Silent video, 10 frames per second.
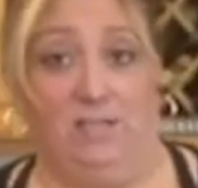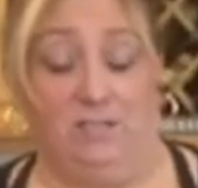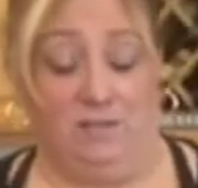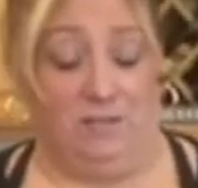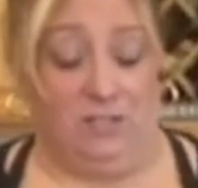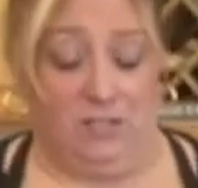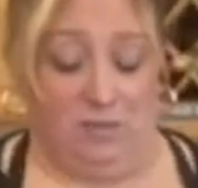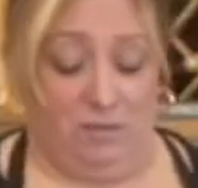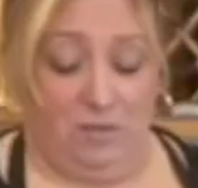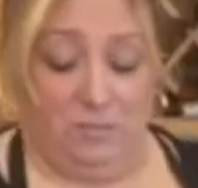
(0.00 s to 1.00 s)
here I'm gonna
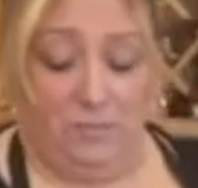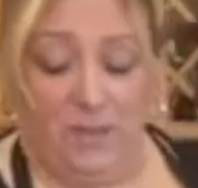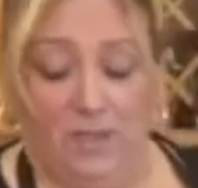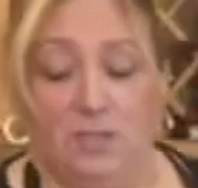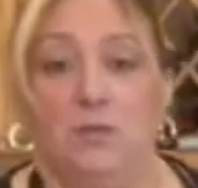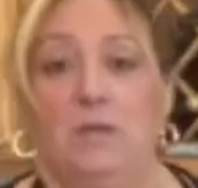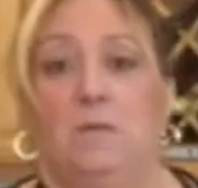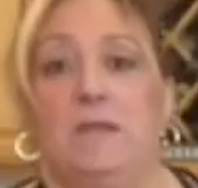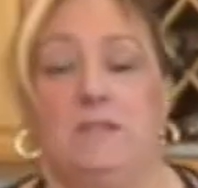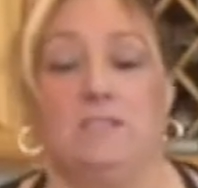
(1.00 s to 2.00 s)
share with you. So
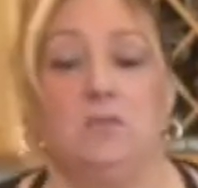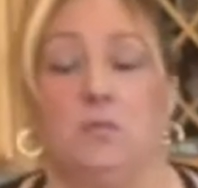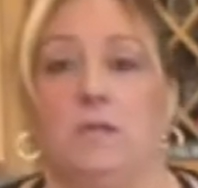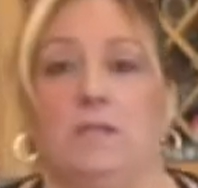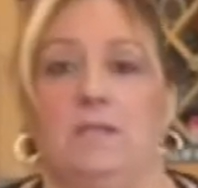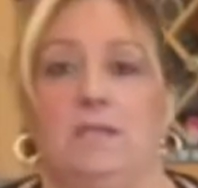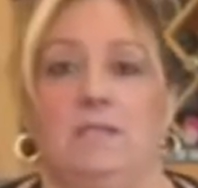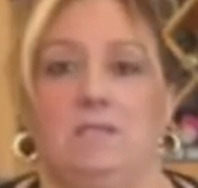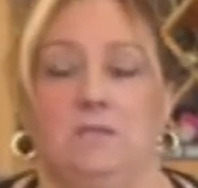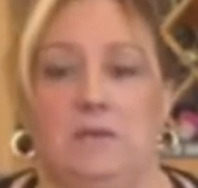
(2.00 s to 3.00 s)
anyway, this is a really
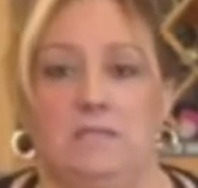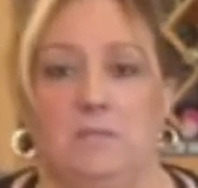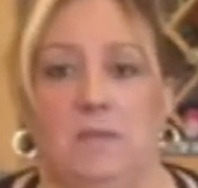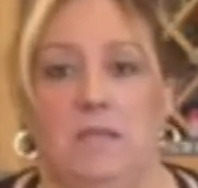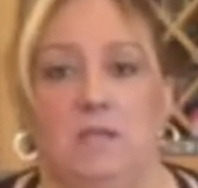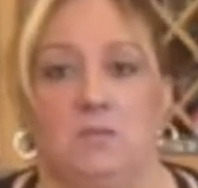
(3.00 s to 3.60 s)
easy recipe.